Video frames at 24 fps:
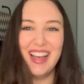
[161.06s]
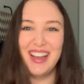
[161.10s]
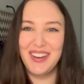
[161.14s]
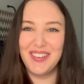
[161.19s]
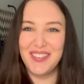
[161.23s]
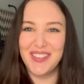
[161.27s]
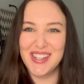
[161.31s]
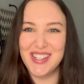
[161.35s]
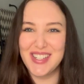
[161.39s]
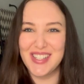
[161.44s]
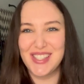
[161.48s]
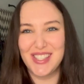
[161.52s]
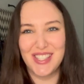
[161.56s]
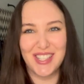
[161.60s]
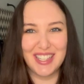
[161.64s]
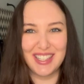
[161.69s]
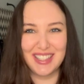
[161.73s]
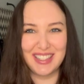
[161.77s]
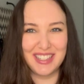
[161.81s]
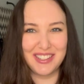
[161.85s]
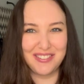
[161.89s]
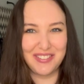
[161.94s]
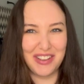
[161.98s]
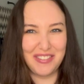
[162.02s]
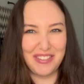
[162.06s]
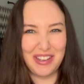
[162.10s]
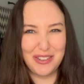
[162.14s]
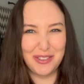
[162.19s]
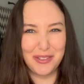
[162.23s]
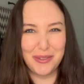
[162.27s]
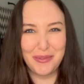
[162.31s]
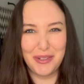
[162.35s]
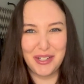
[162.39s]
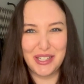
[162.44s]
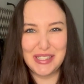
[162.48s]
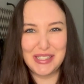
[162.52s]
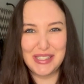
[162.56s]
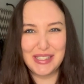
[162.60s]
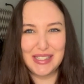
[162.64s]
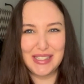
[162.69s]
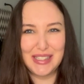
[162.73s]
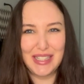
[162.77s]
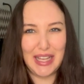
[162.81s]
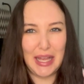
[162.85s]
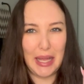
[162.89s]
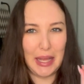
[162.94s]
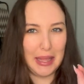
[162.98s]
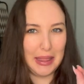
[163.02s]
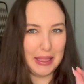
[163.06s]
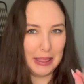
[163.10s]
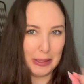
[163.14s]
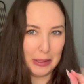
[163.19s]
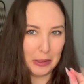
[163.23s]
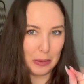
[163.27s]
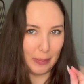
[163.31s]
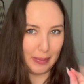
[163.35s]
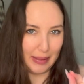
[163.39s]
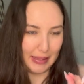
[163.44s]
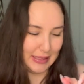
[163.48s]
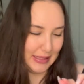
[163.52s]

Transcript: we're just chilling in my bedroom where it's a little bit